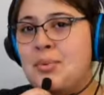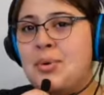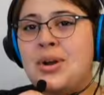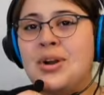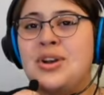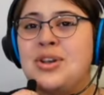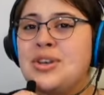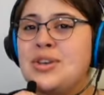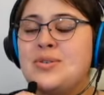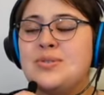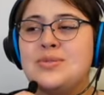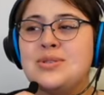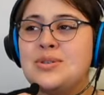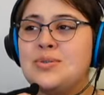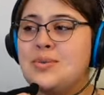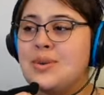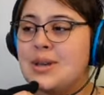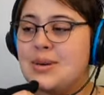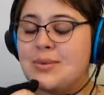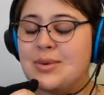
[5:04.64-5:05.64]
what are you
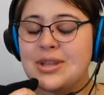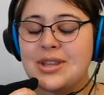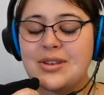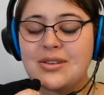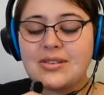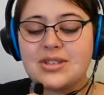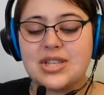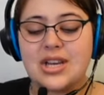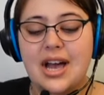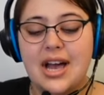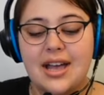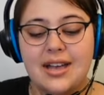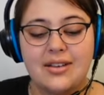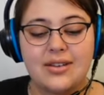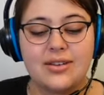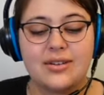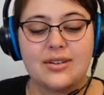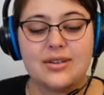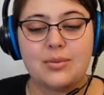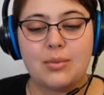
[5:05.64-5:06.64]
doing with your
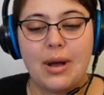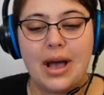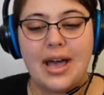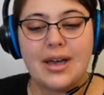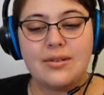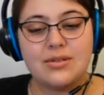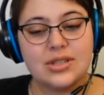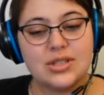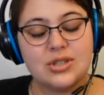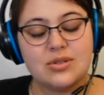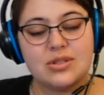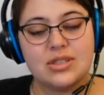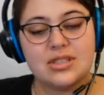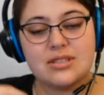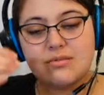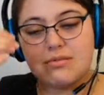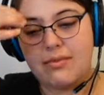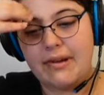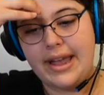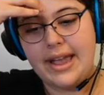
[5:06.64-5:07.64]
child? Why would you
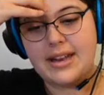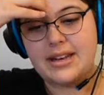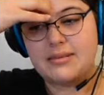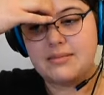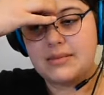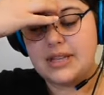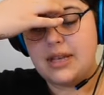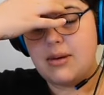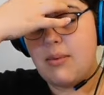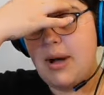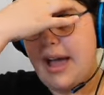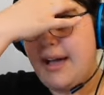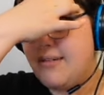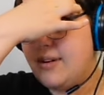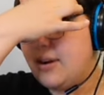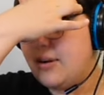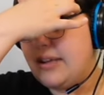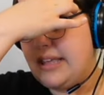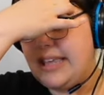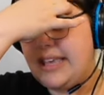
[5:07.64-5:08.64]
just randomly, why
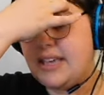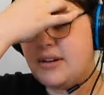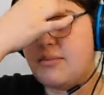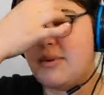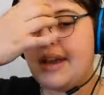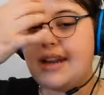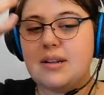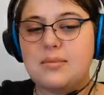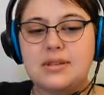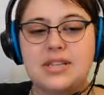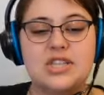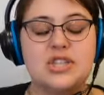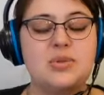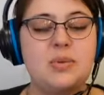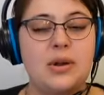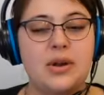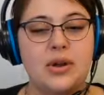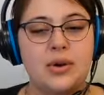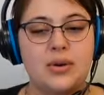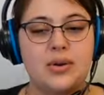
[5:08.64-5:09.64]
would our kid randomly just
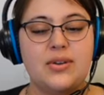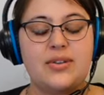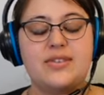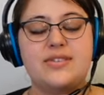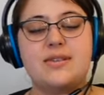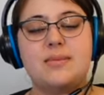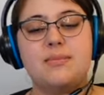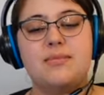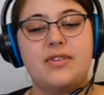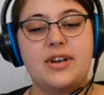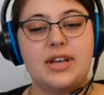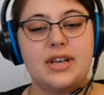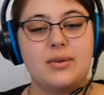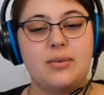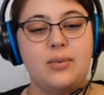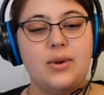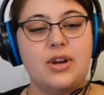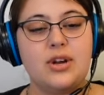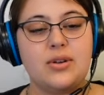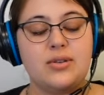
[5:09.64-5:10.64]
want to go to some
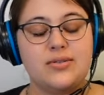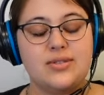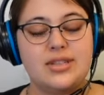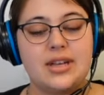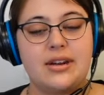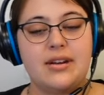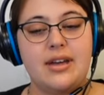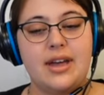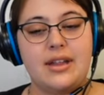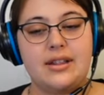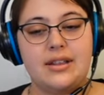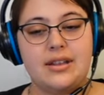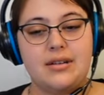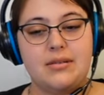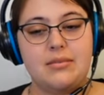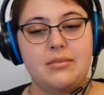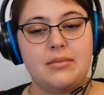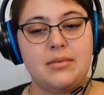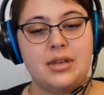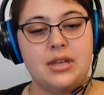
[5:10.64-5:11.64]
fucking weirdo staring at
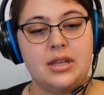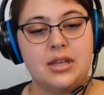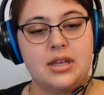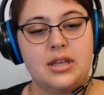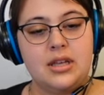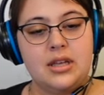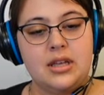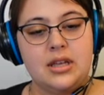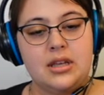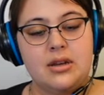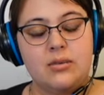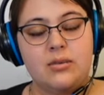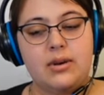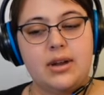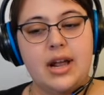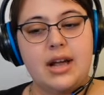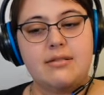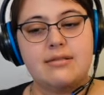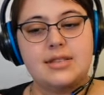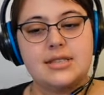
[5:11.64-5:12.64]
them?
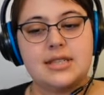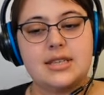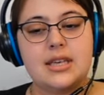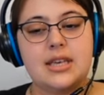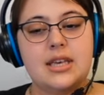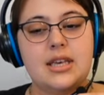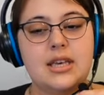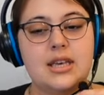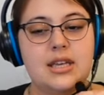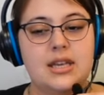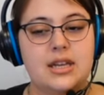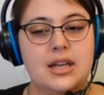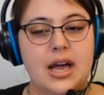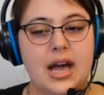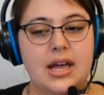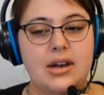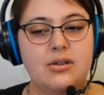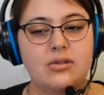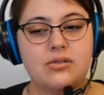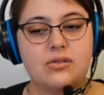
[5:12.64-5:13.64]
When I was a kid,
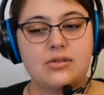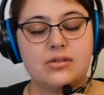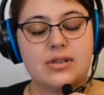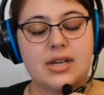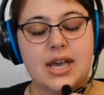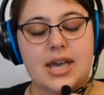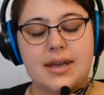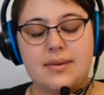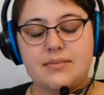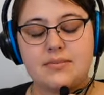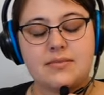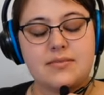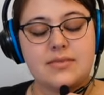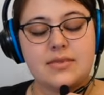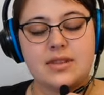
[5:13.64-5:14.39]
I'm